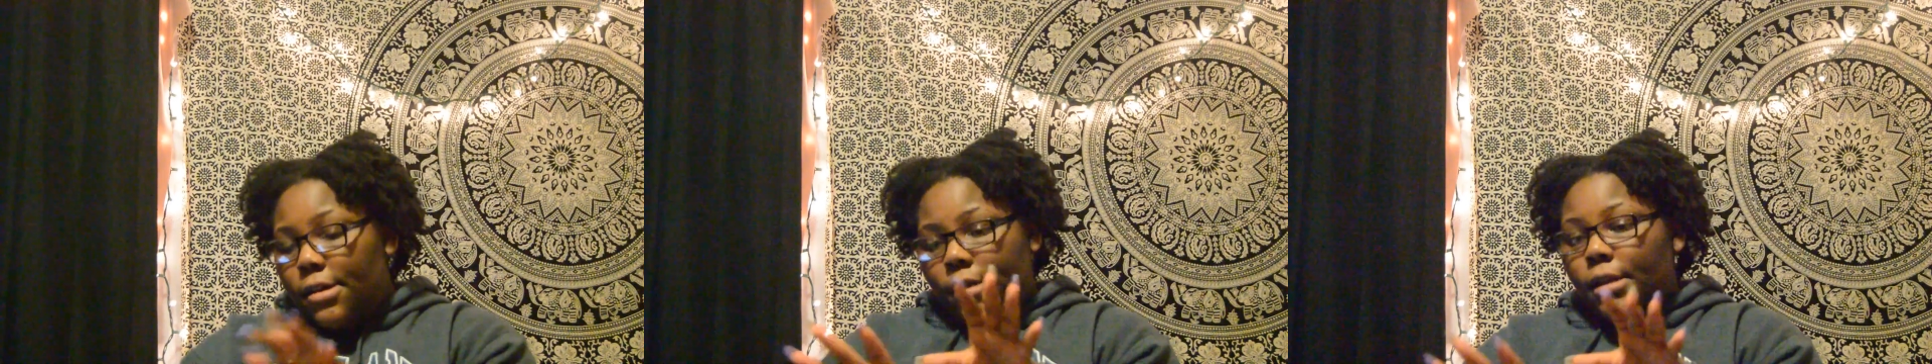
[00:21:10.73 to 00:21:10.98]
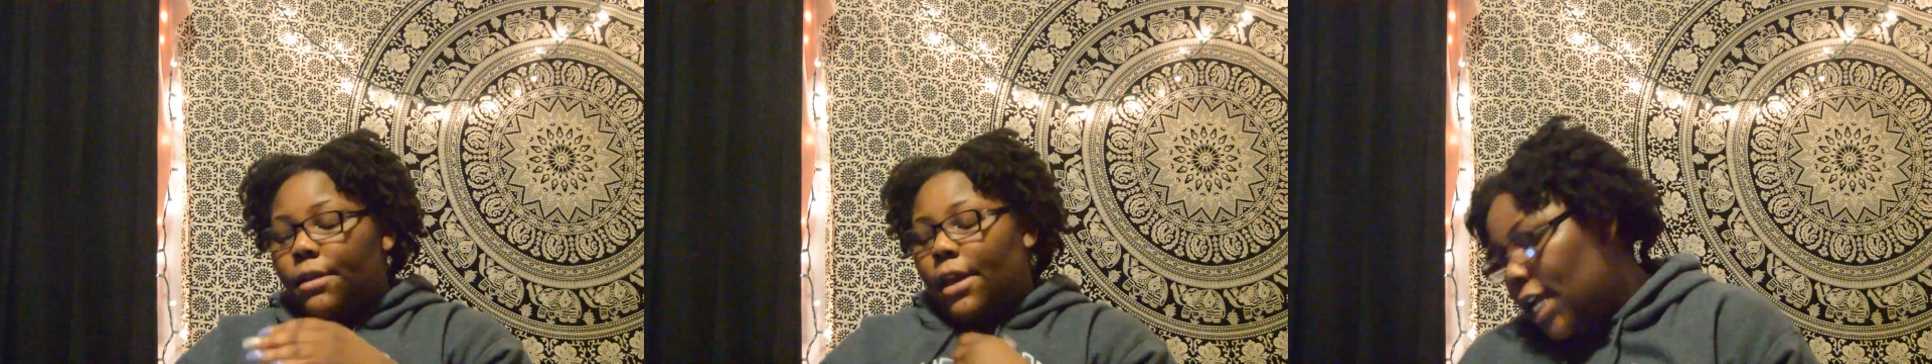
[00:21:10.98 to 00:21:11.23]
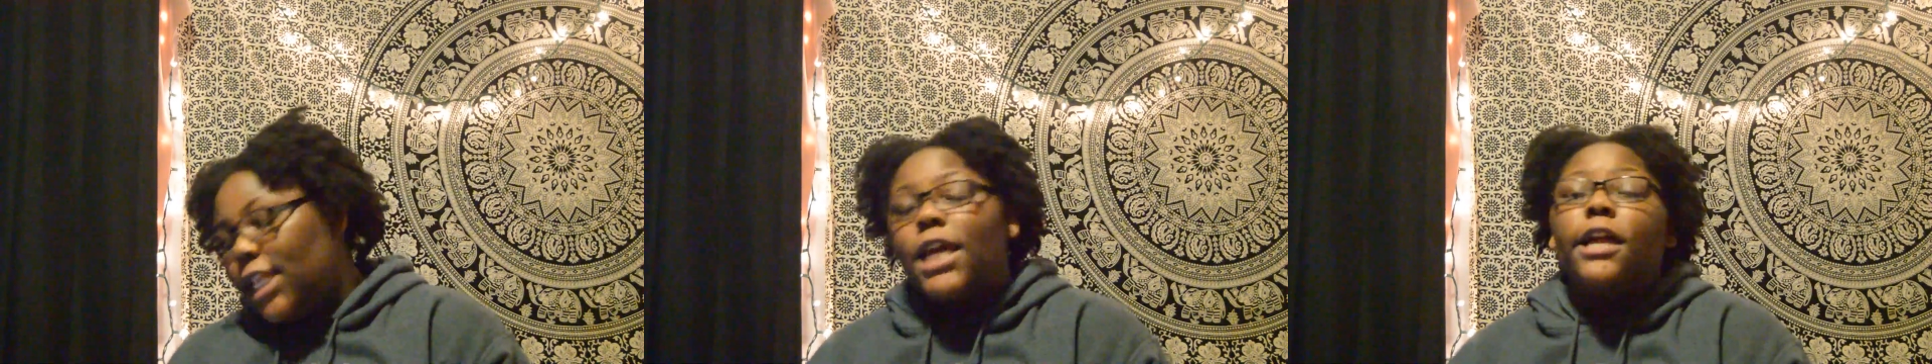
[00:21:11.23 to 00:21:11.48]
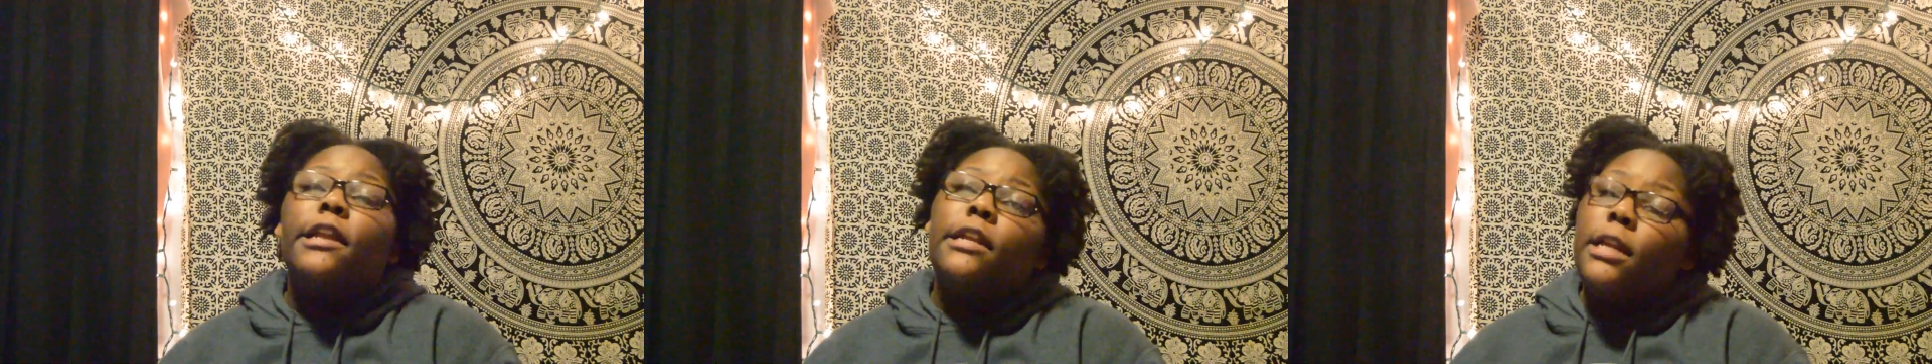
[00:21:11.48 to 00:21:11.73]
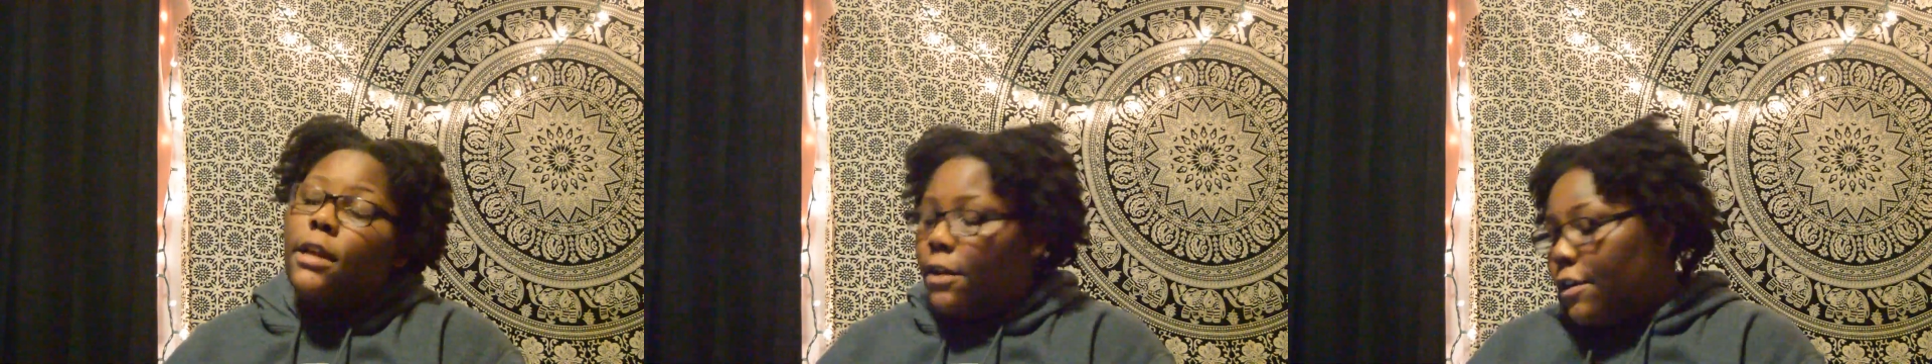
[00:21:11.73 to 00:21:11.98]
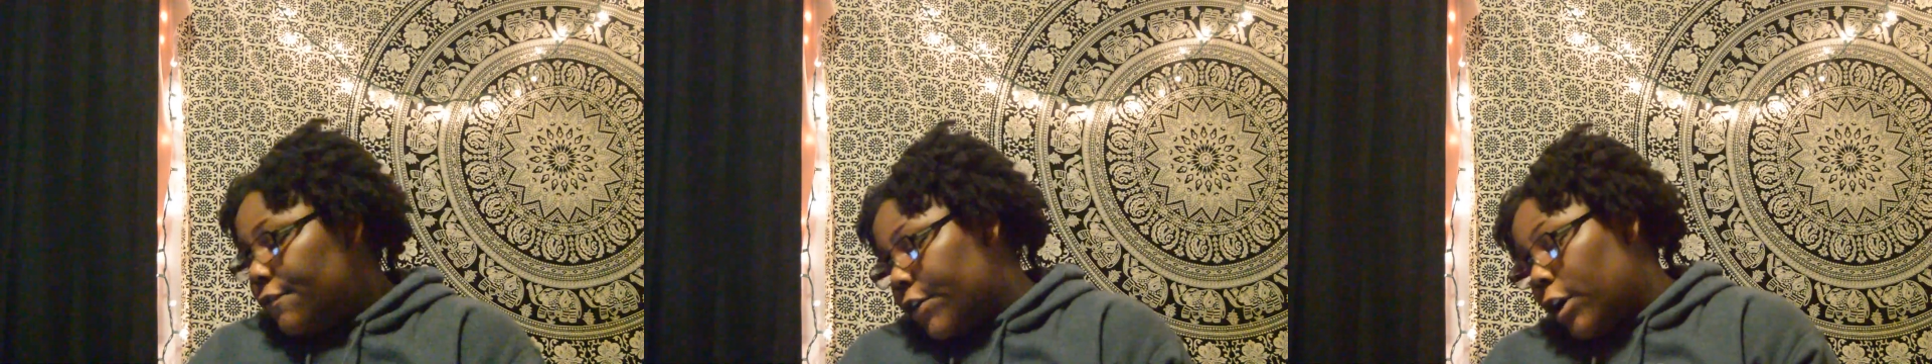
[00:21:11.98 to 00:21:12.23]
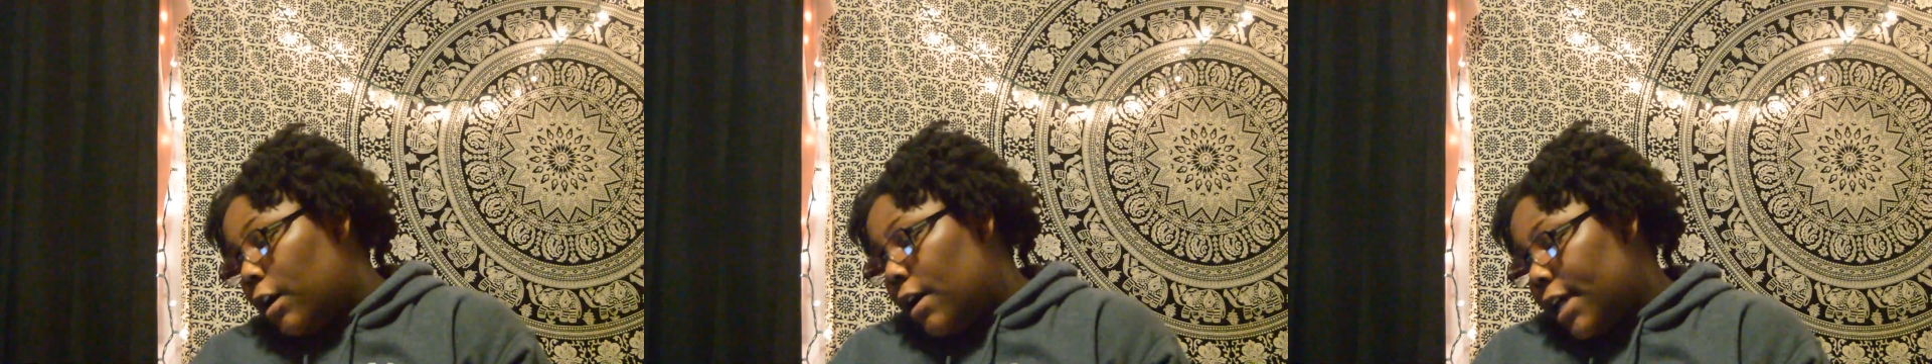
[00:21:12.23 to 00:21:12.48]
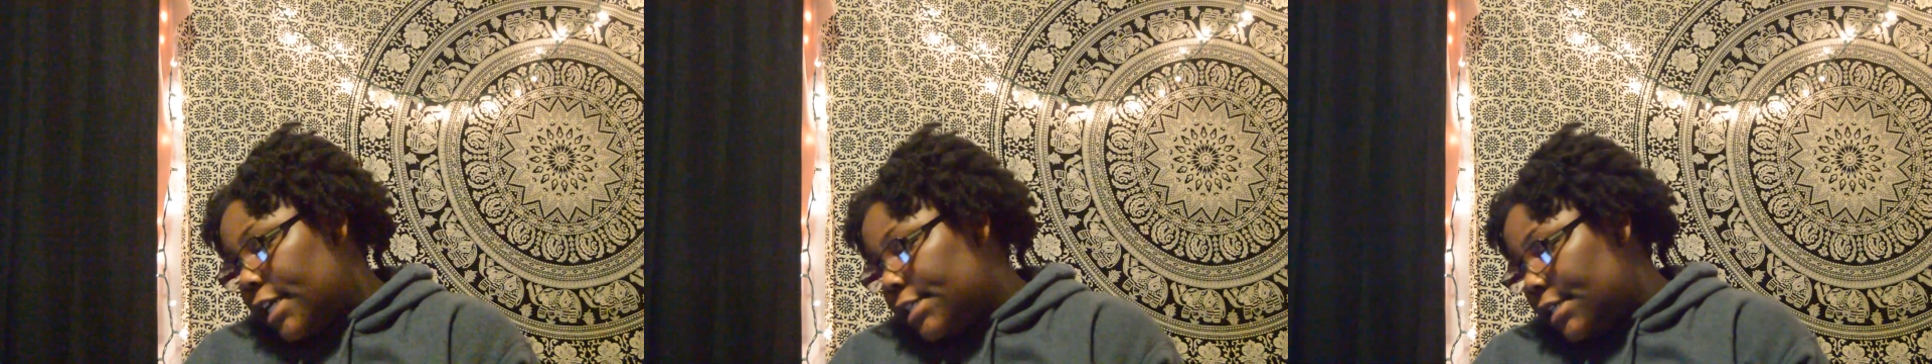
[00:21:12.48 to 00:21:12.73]
So yeah, and then for
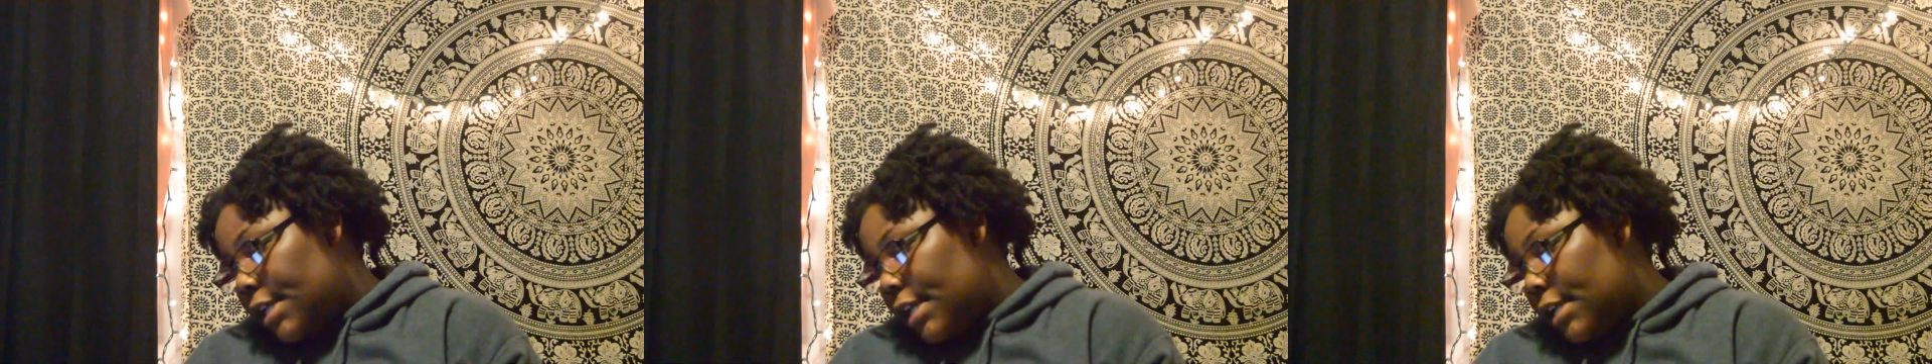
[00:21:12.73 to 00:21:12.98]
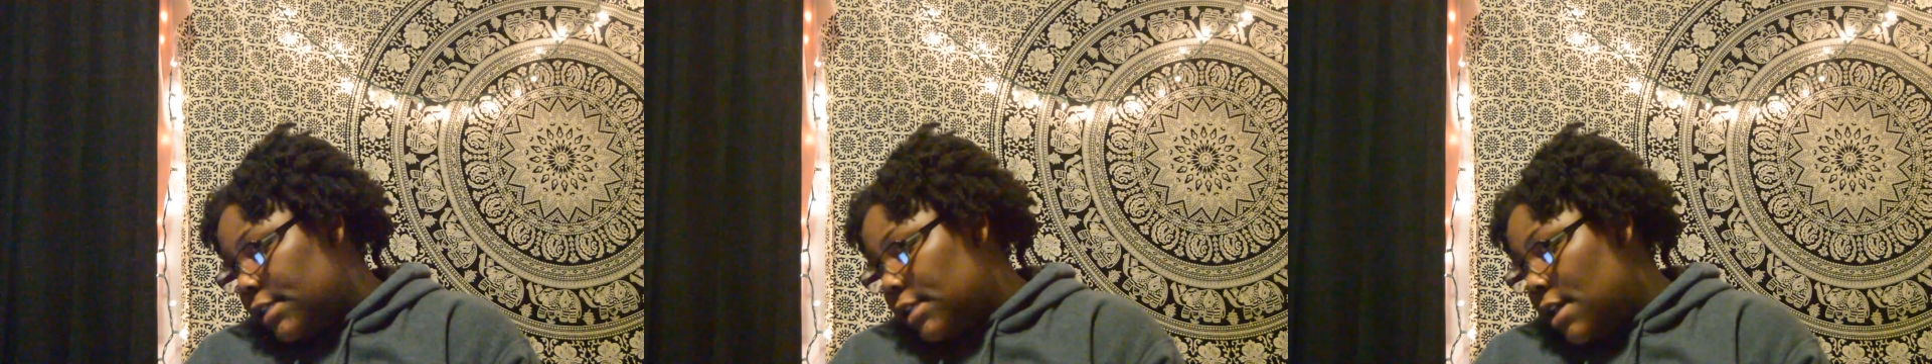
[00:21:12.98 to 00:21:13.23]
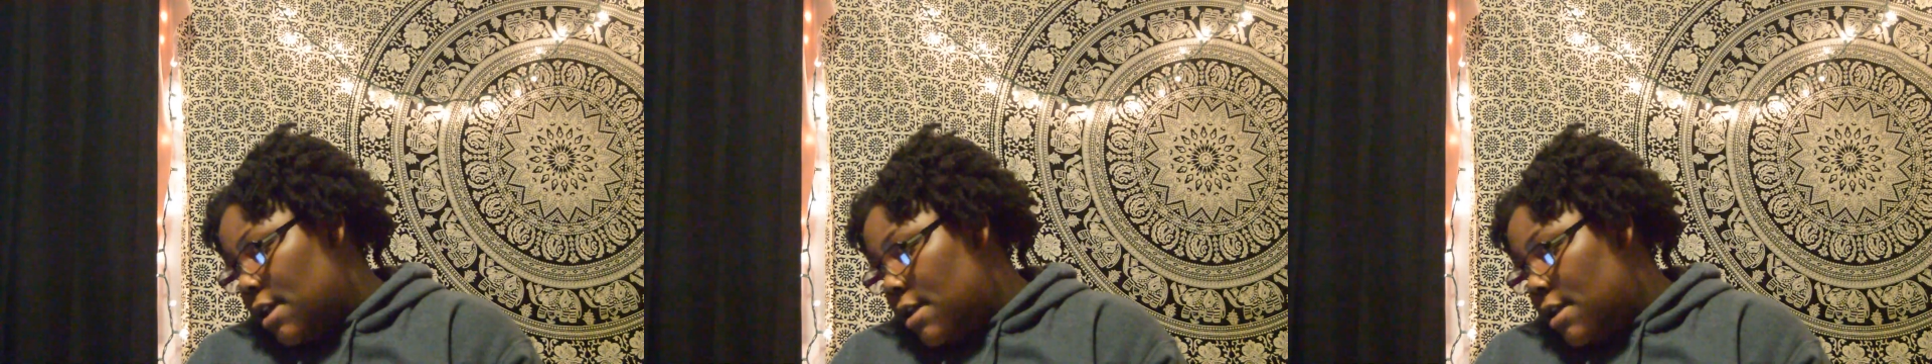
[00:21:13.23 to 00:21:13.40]
all essays,